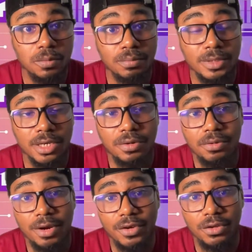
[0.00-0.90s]

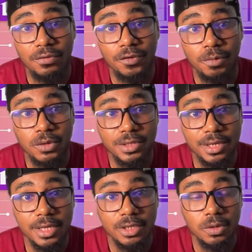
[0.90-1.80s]
generate revenue from your
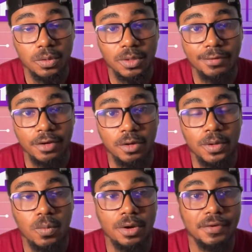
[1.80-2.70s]
skill as a no-code
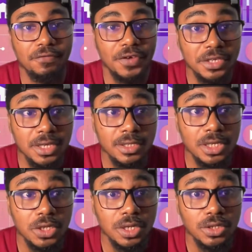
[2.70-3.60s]
developer, one of the first things
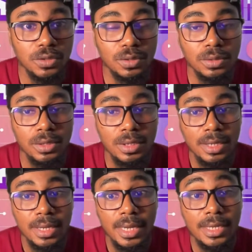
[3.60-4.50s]
that you need to do
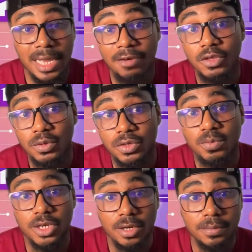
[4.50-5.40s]
is have a
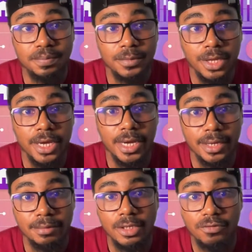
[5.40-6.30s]
YouTube channel. Yeah,
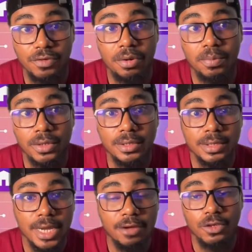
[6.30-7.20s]
it's very
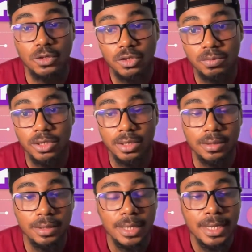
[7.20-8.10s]
important. Have a YouTube
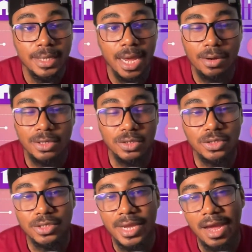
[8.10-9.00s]
channel. Now, it's
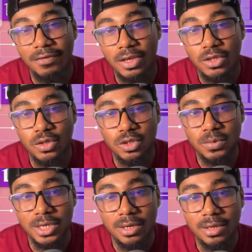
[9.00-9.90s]
not just having a
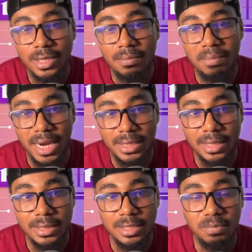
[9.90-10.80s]
YouTube channel that
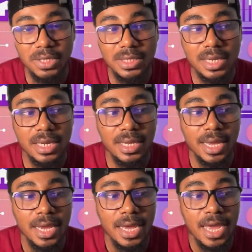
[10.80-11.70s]
matters. It's basically
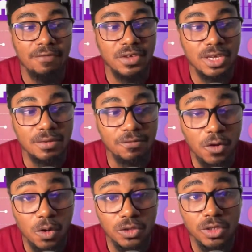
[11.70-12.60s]
having a
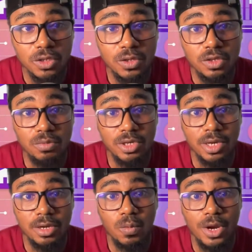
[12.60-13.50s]
functional YouTube
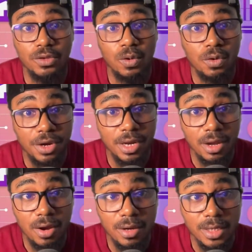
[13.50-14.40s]
channel where you're
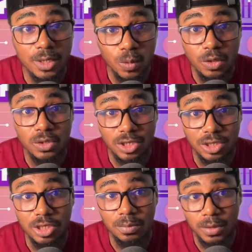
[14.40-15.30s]
creating content, where you're
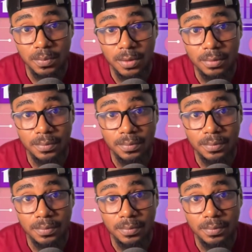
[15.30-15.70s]
teaching people.